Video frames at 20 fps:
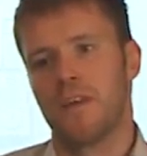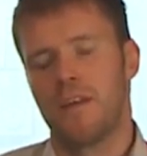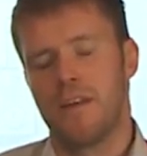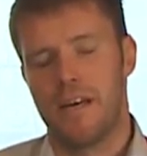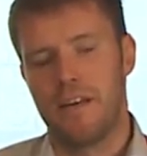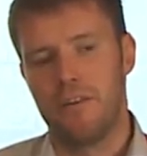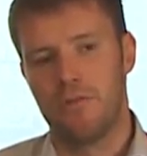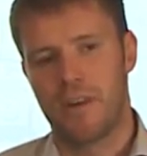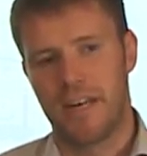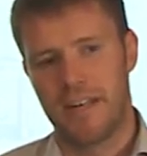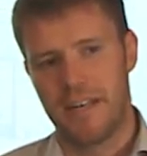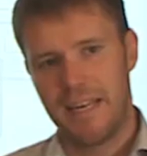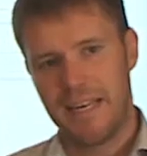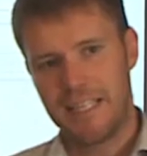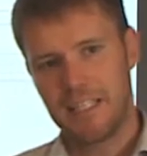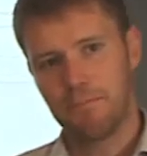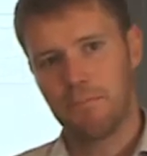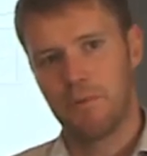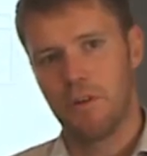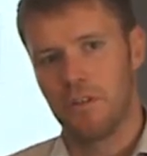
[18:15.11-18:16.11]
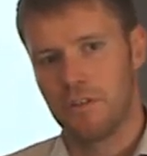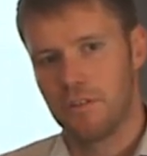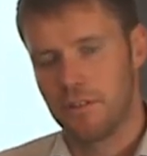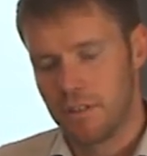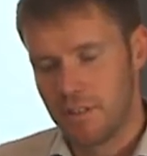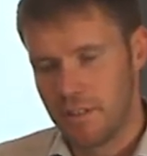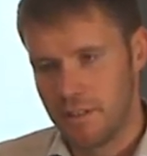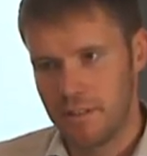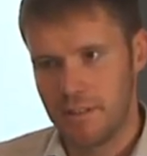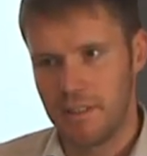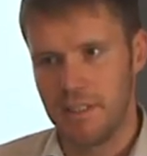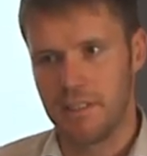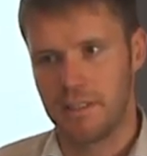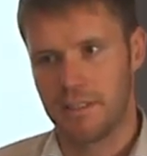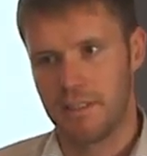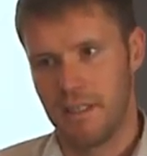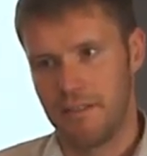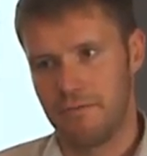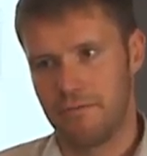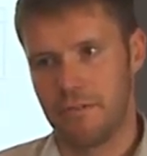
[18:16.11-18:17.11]
And you can export
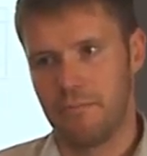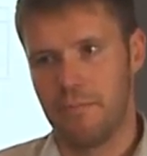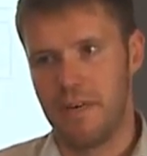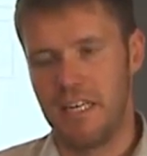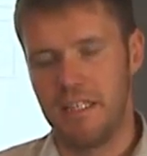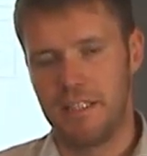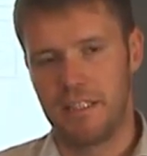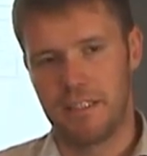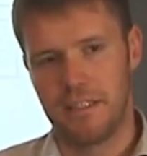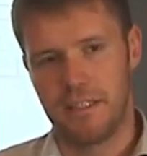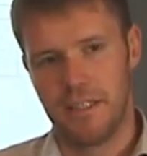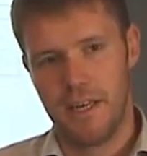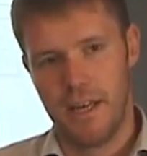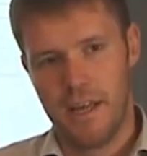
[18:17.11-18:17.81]
this information.